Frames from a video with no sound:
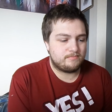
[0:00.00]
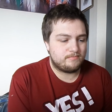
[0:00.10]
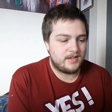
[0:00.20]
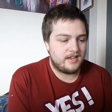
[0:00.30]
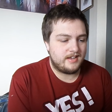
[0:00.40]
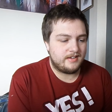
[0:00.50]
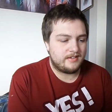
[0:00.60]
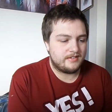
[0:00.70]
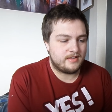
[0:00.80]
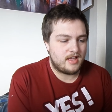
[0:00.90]

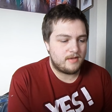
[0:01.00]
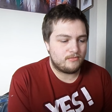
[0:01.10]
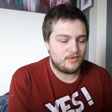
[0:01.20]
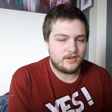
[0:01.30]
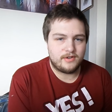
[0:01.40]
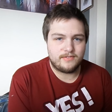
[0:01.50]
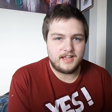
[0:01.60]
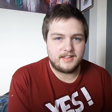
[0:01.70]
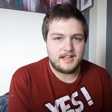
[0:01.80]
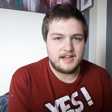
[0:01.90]
being uh, written off
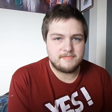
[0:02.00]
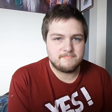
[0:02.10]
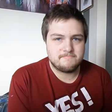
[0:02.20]
like that.